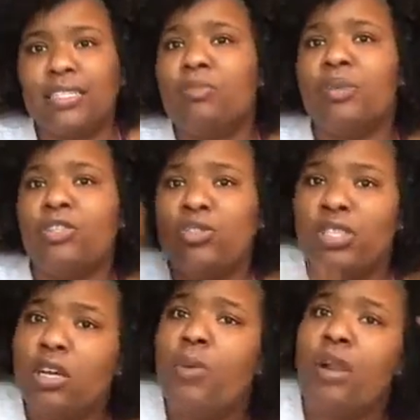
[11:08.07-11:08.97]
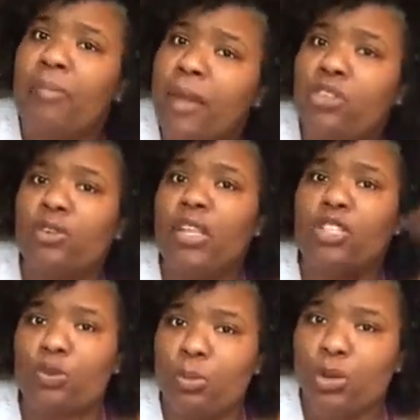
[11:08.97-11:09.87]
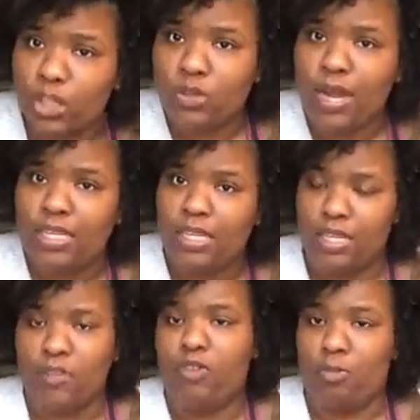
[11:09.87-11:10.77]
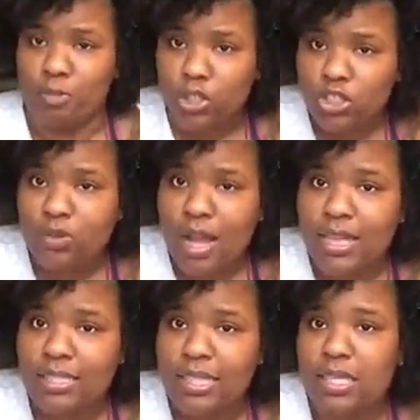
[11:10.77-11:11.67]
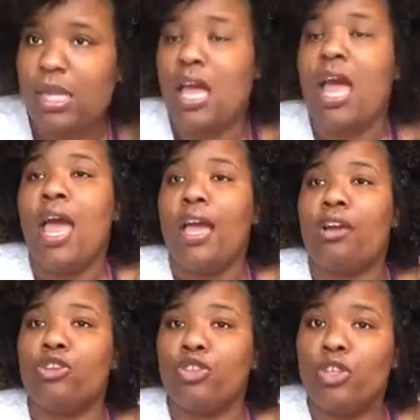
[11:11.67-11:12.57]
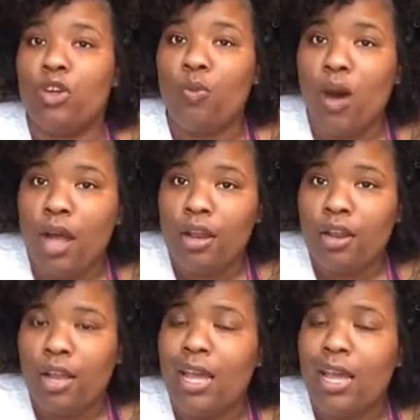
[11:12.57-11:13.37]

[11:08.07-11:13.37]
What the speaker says: but you still want to make sure that you're moisturizing, because if you're moisturizing and you're drinking water,